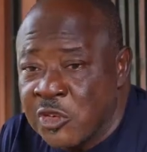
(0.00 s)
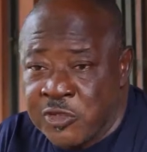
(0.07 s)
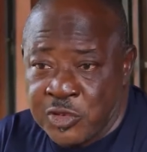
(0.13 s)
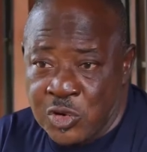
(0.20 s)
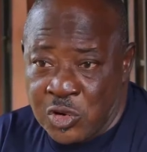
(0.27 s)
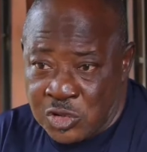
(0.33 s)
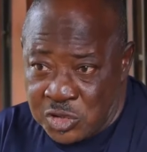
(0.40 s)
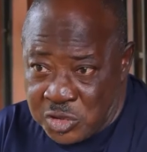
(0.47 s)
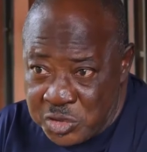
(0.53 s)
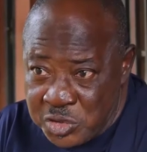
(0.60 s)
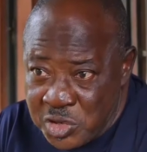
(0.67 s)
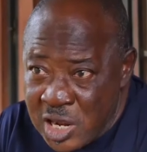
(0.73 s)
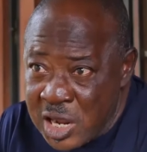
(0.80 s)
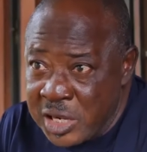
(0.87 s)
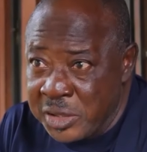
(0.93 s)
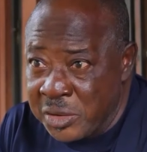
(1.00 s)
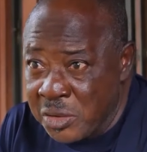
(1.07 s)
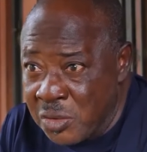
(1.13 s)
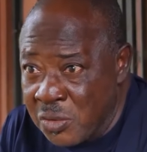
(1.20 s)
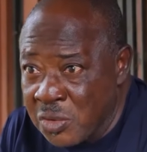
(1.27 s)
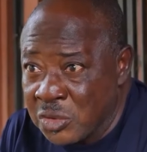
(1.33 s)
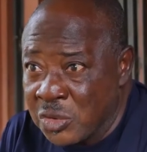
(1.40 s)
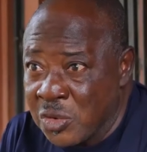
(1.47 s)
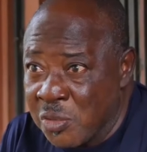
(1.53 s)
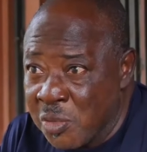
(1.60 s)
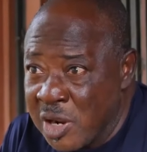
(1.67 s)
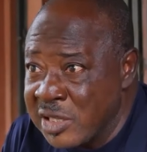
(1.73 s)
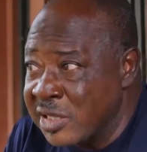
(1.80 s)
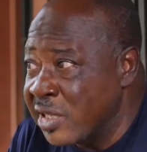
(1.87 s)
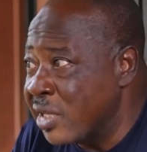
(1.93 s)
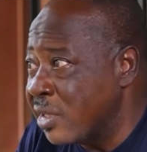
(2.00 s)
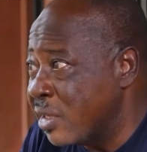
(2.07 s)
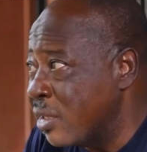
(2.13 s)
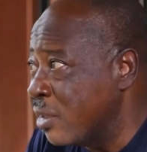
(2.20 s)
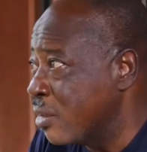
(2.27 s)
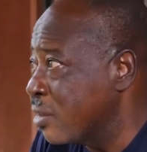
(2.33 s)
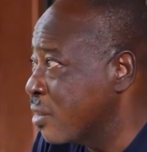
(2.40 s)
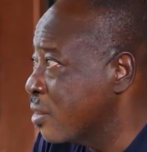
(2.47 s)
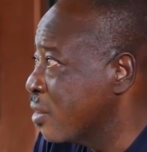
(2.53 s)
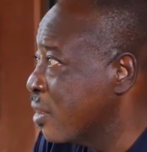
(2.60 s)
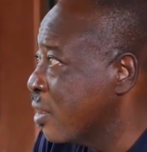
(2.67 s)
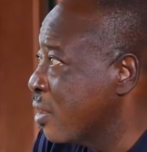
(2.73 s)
Of course, you know, I know what Obanje is.